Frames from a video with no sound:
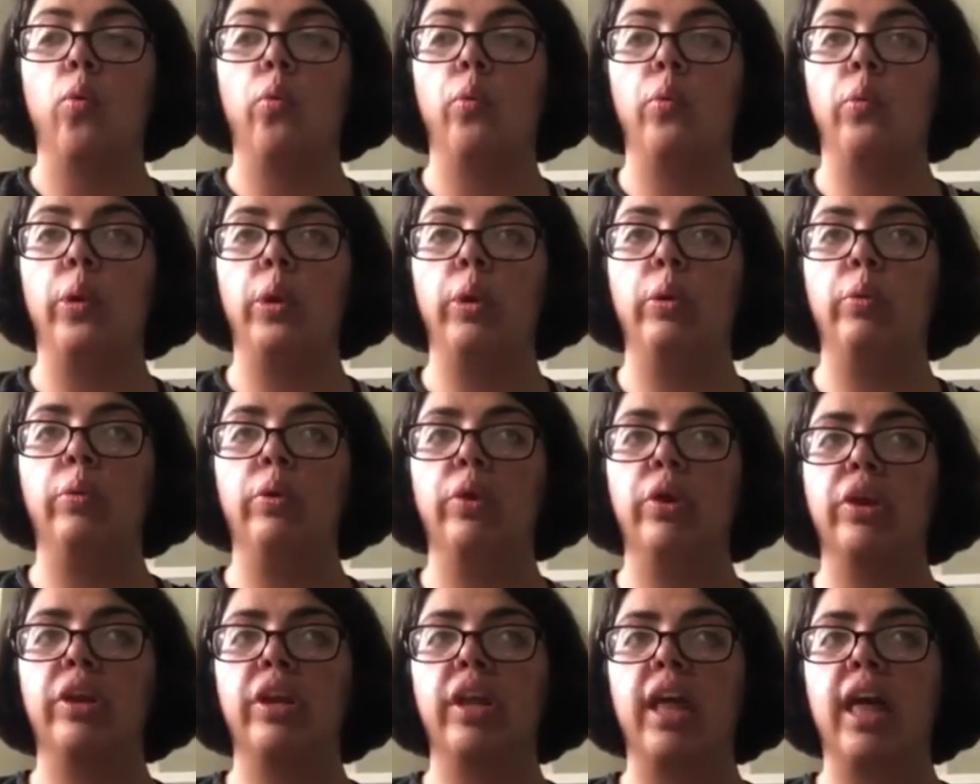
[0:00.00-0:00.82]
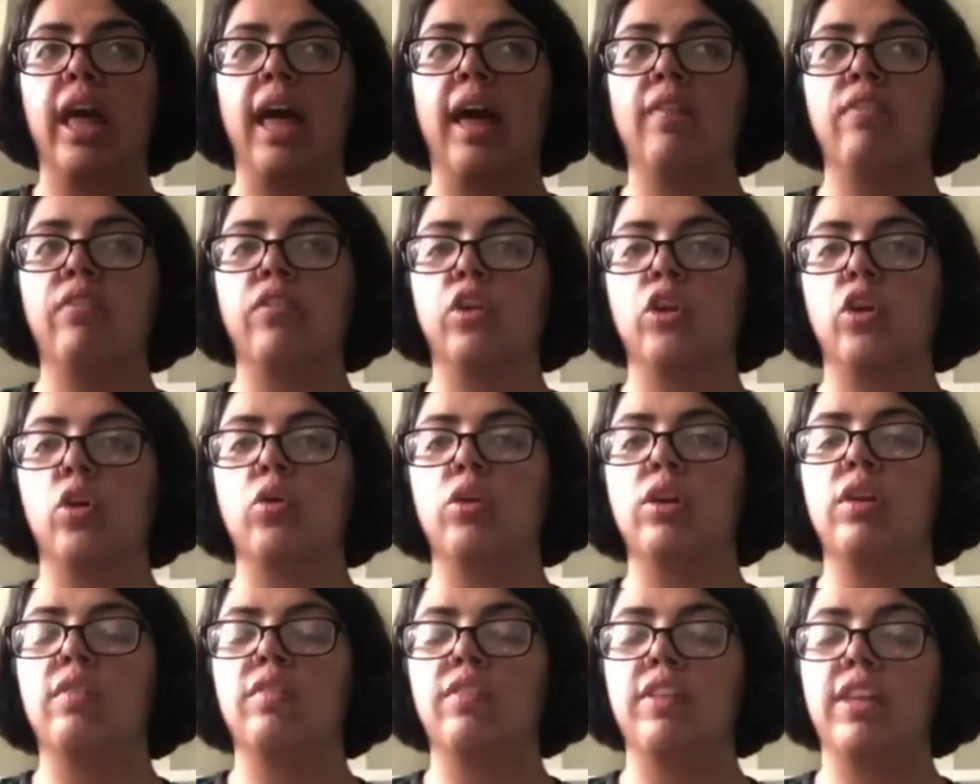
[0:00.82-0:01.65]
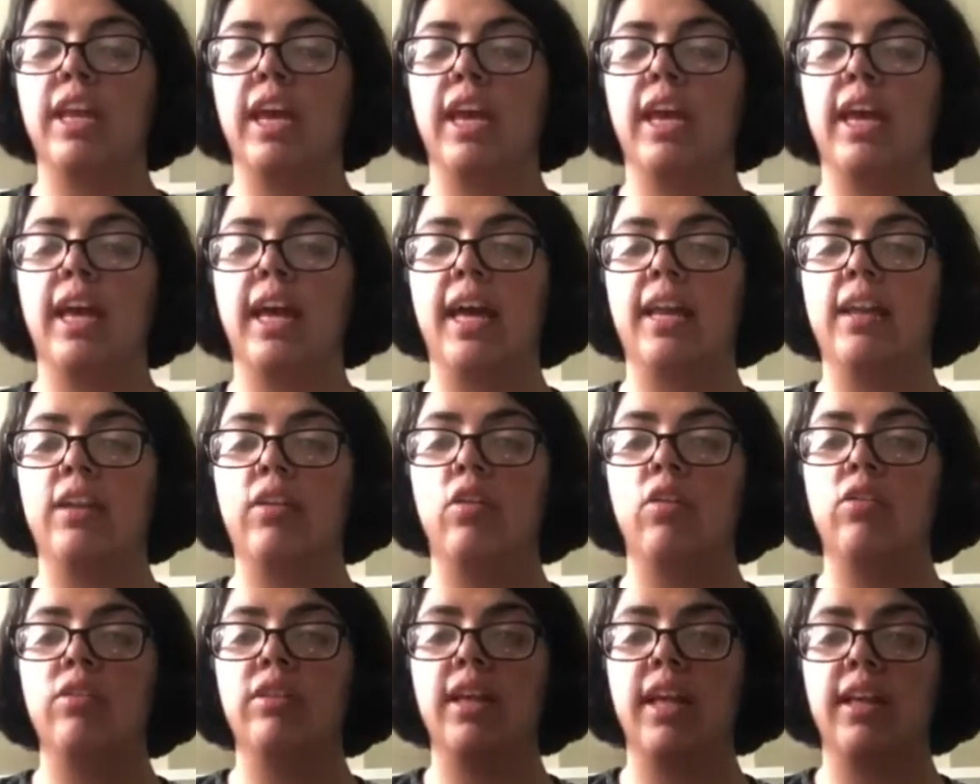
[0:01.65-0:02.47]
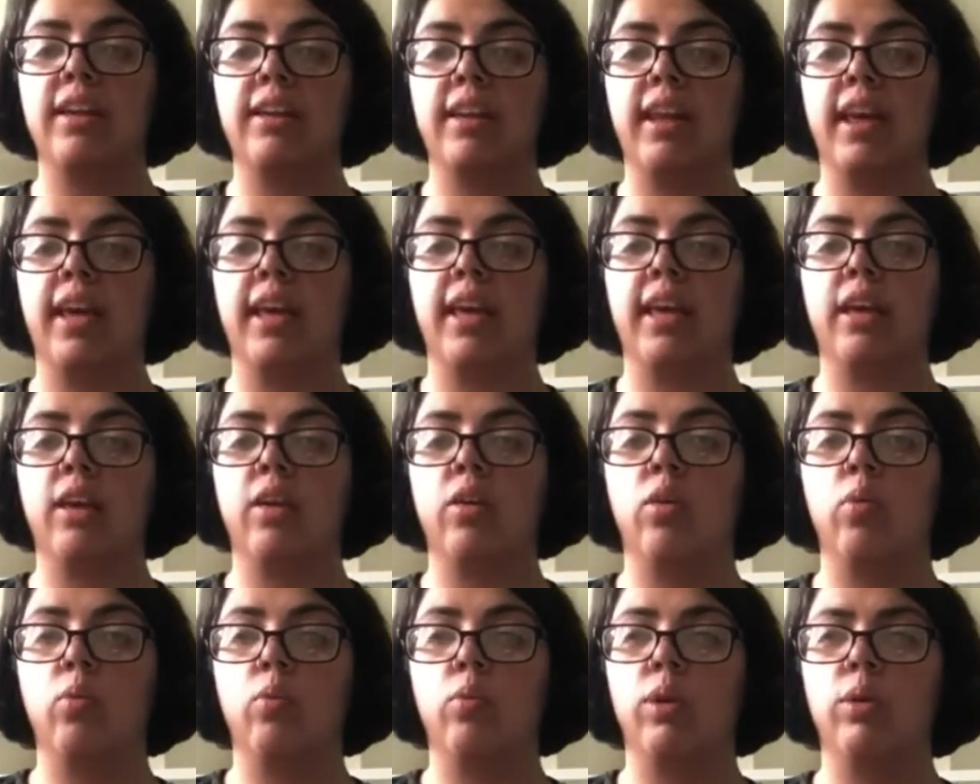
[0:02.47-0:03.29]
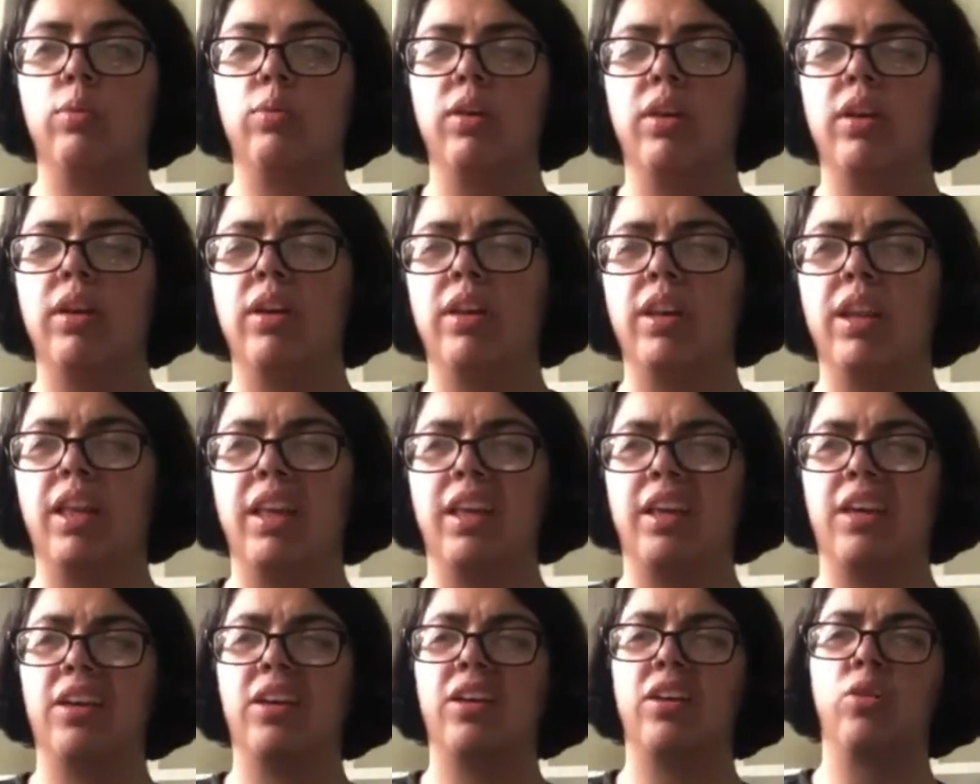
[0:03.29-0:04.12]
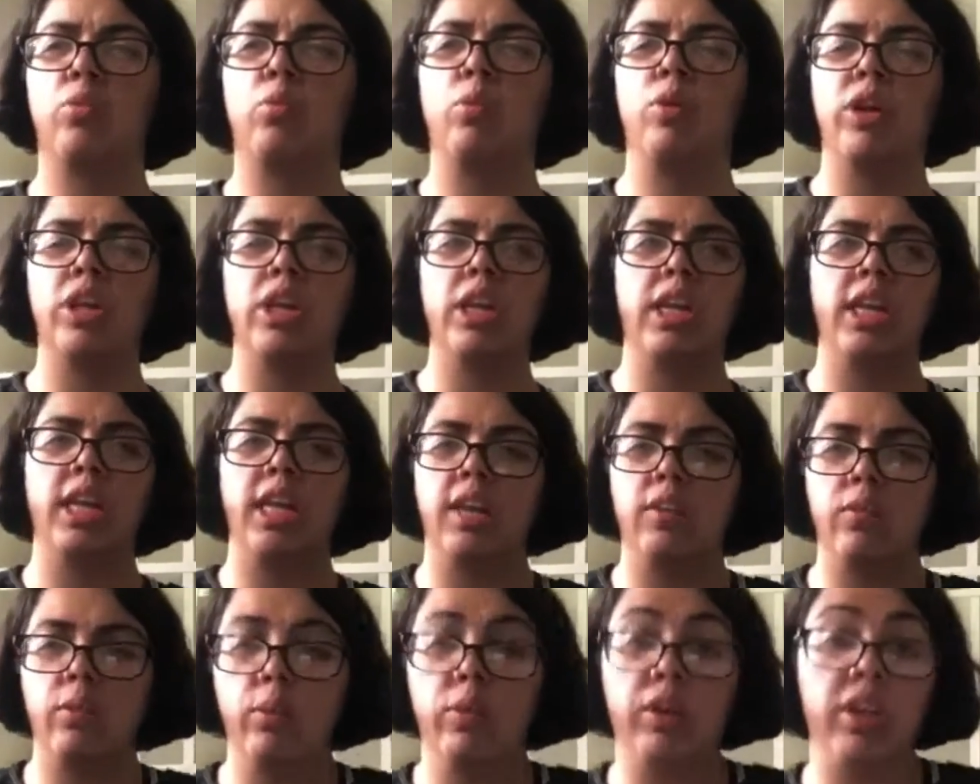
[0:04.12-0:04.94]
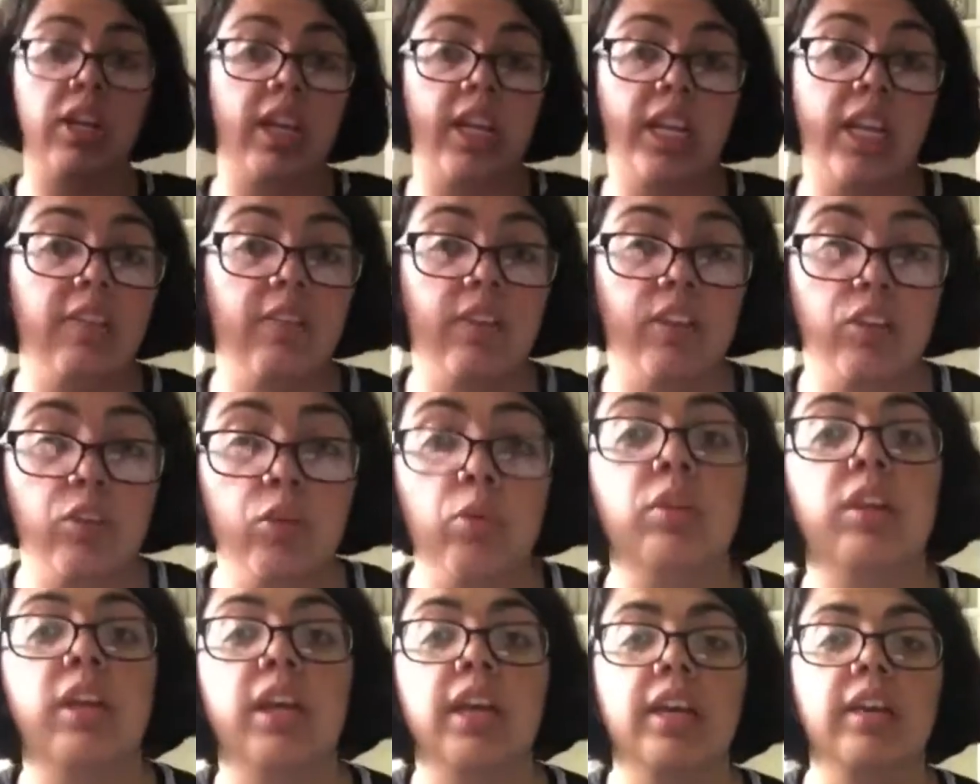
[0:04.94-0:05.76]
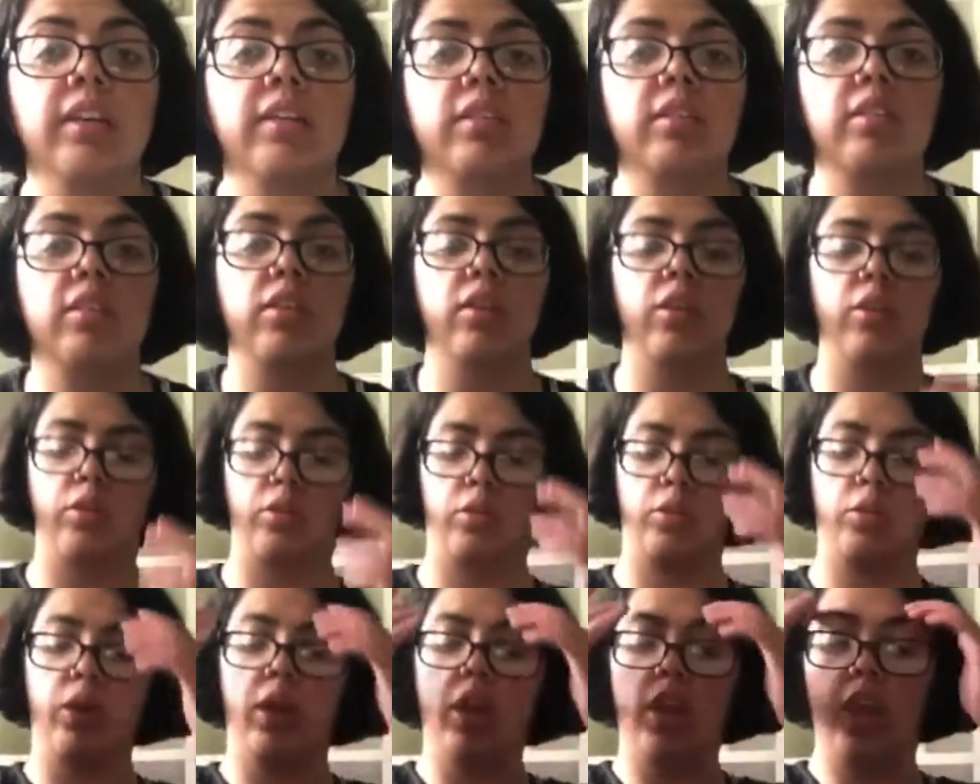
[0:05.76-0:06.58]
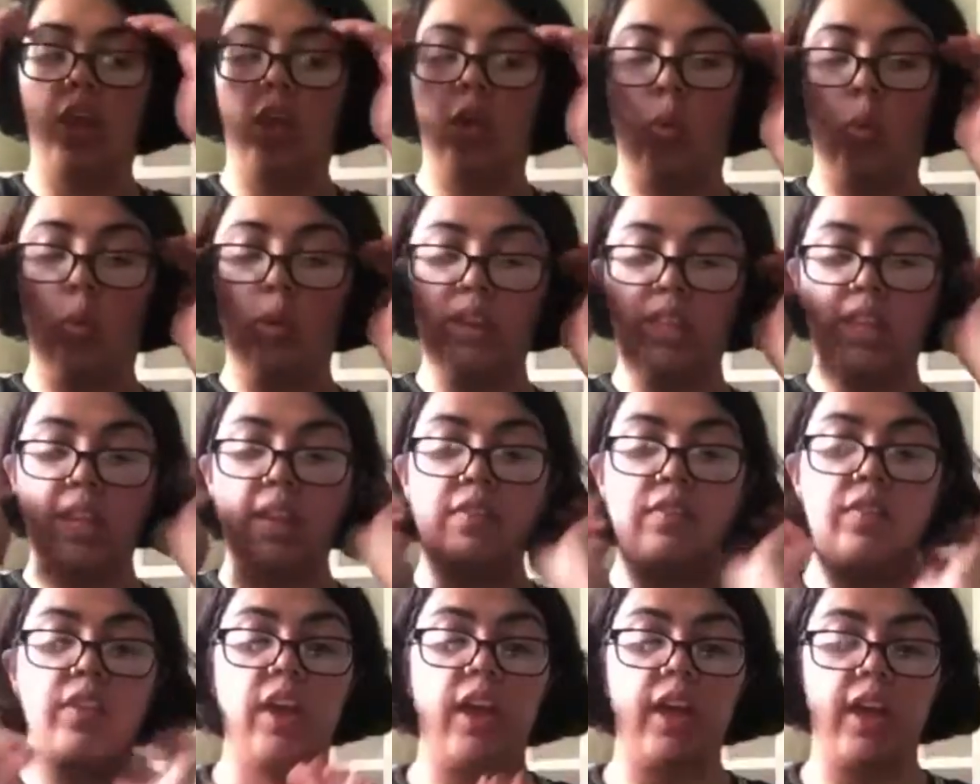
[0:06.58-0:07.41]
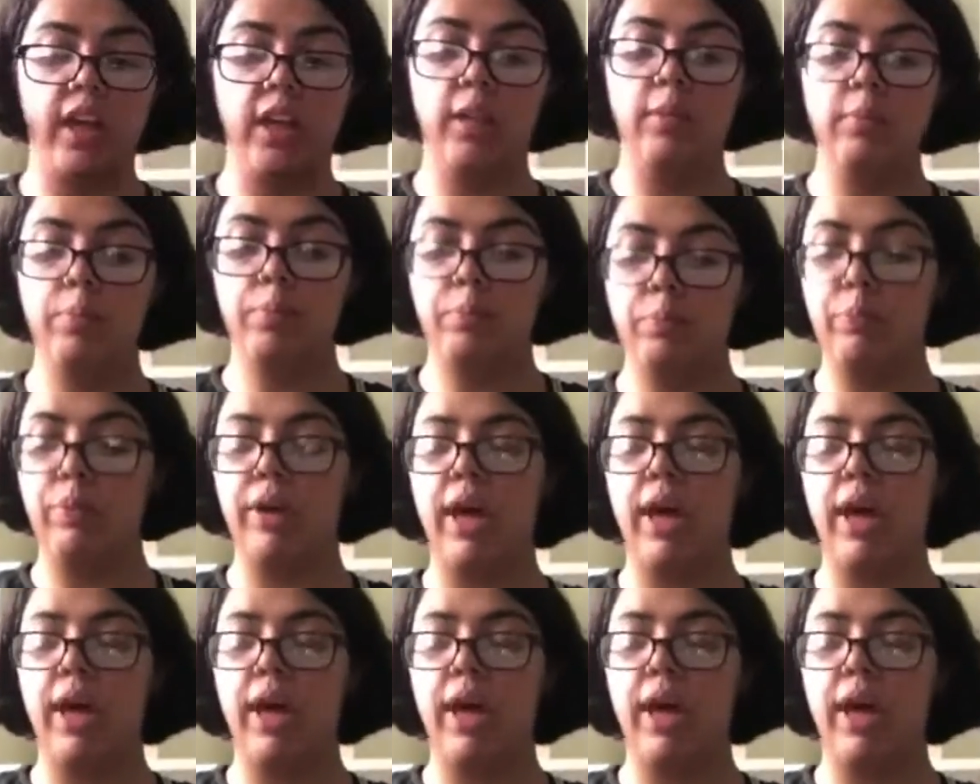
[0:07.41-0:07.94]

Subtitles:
we would have to go on another day. And on that day, we were like, we were going to leave at 2 days. So we didn't have time.